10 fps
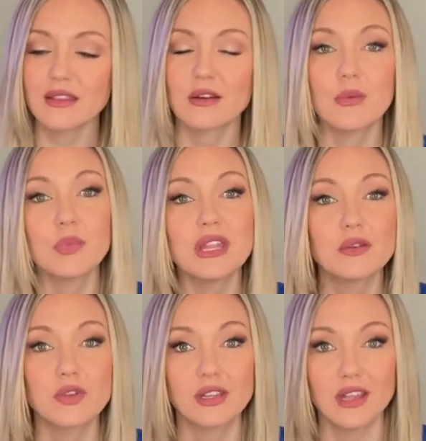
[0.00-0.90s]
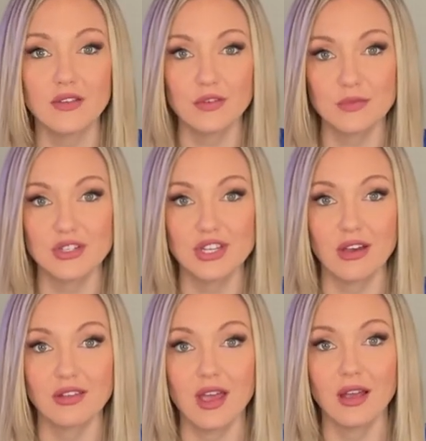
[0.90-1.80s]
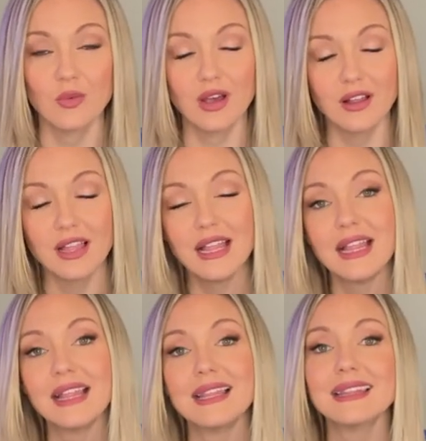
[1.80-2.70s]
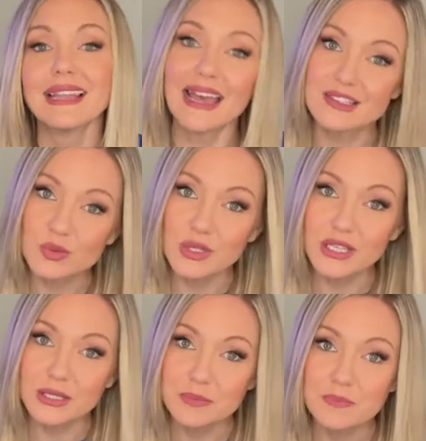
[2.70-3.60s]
They're competing for the love of Michelle Young. Well, last week,